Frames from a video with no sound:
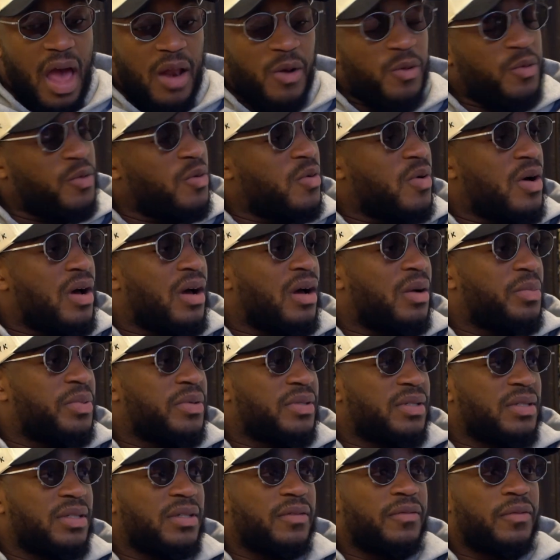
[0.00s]
I don't know how I
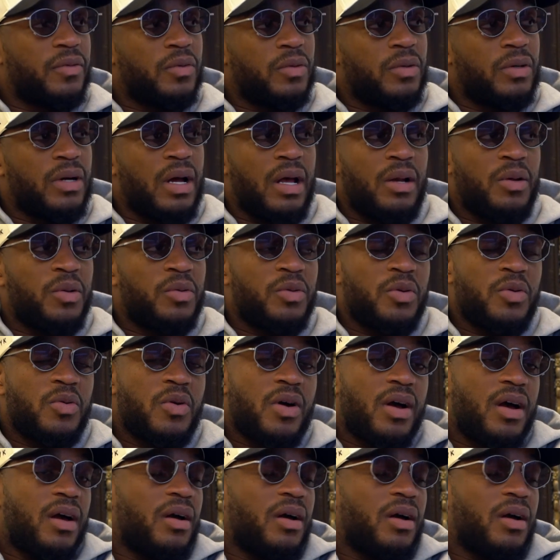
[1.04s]
proceed forward. Yeah. I don't know